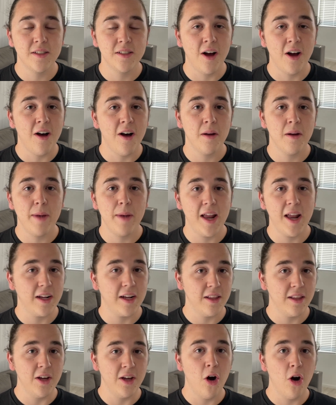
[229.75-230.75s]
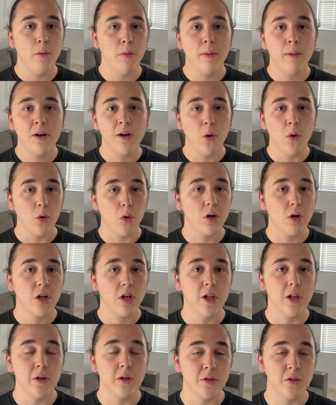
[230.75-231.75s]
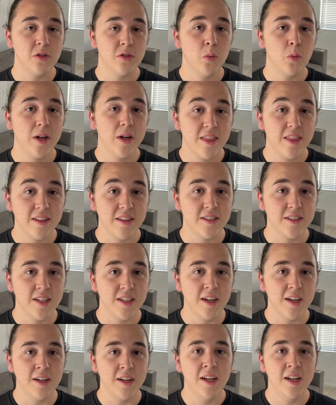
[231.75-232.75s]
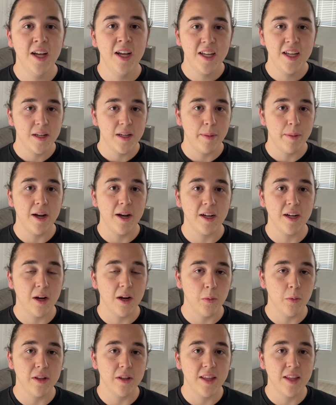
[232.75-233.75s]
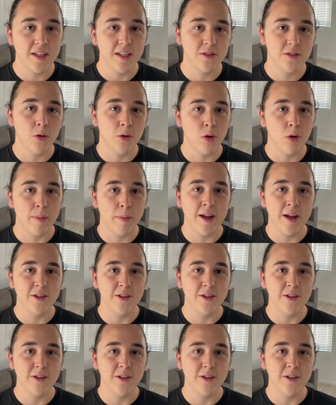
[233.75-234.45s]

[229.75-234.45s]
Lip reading: to automatically open or close with the sun, depending on what that solar panel is